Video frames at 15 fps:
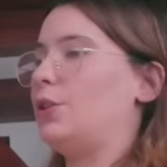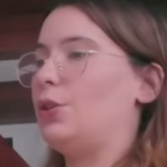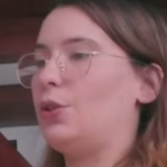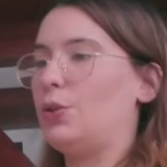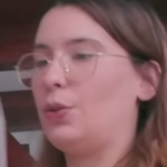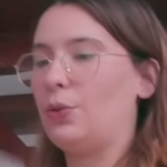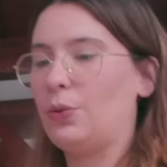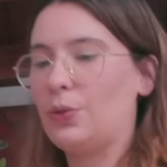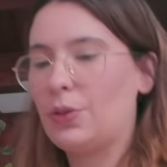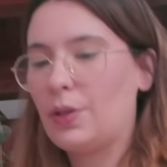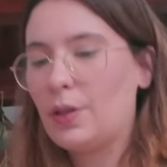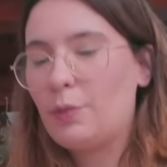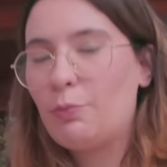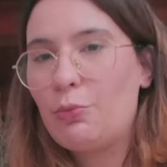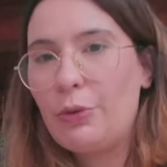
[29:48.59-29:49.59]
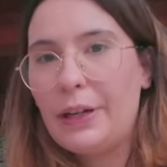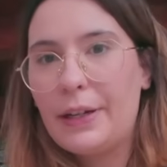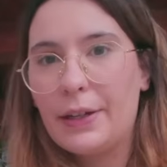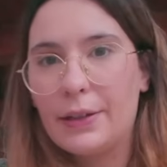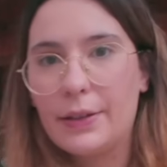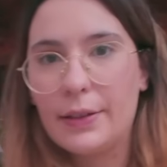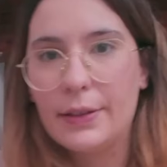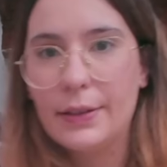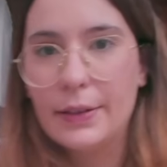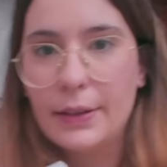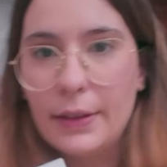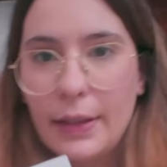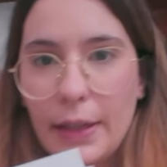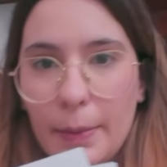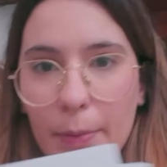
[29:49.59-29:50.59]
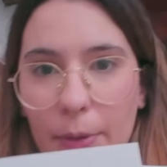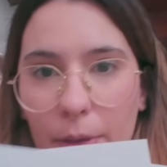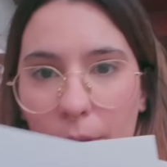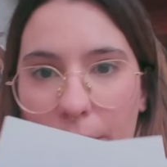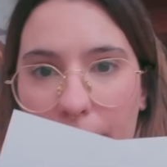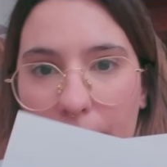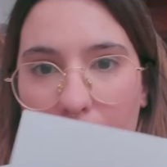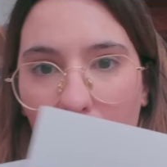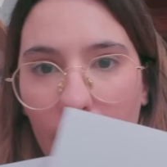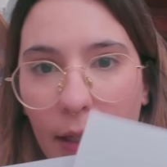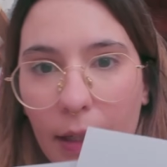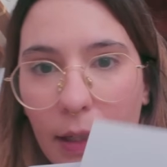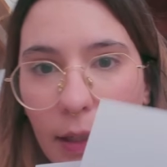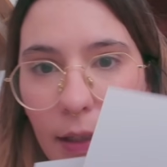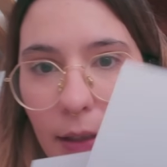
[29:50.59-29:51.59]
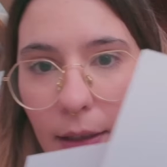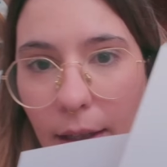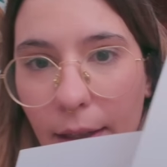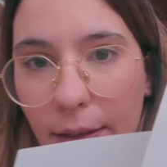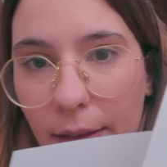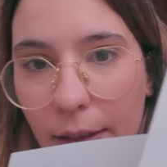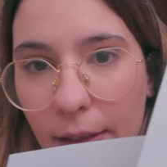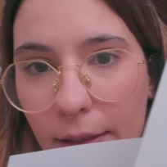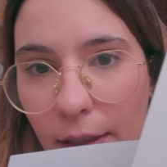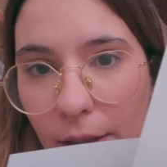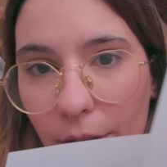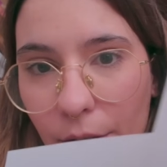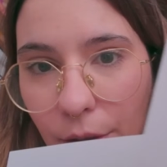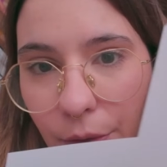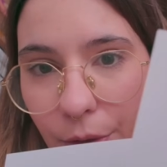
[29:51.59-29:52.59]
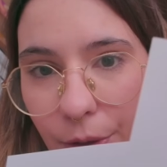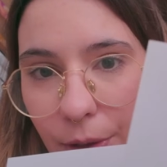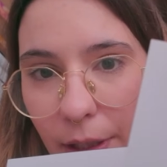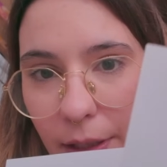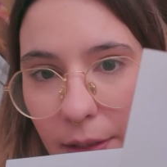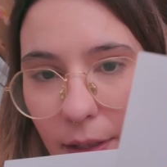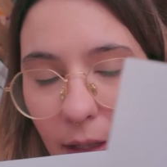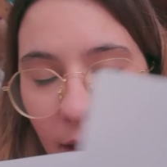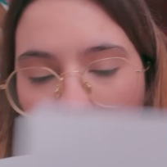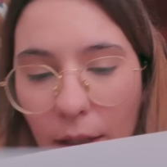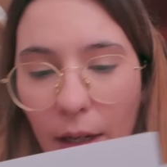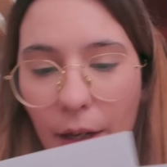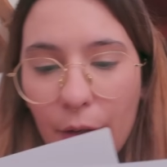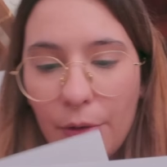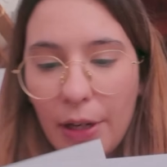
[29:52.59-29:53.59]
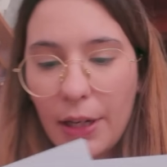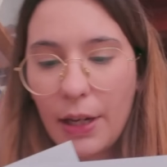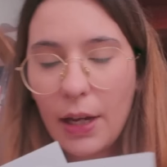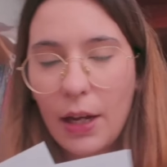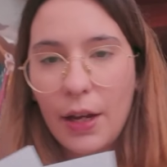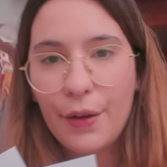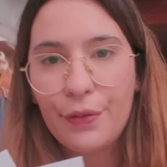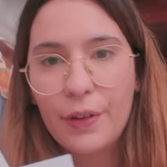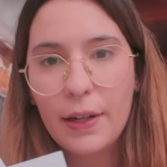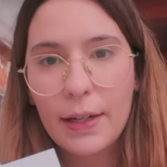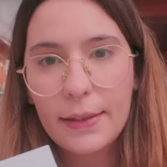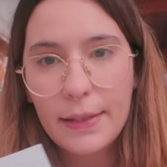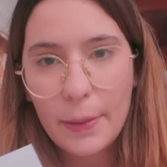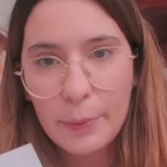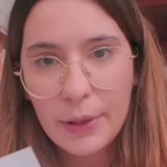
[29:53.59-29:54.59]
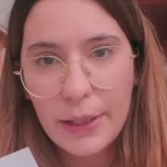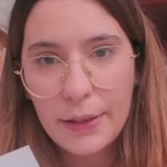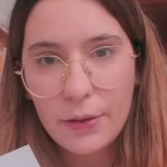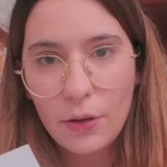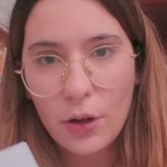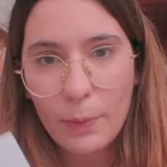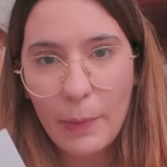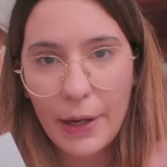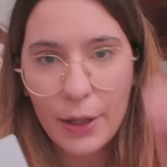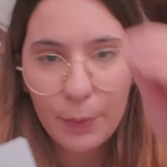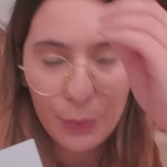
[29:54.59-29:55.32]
use pre-cut labels like this. I don't know if you can tell. I already have a template on my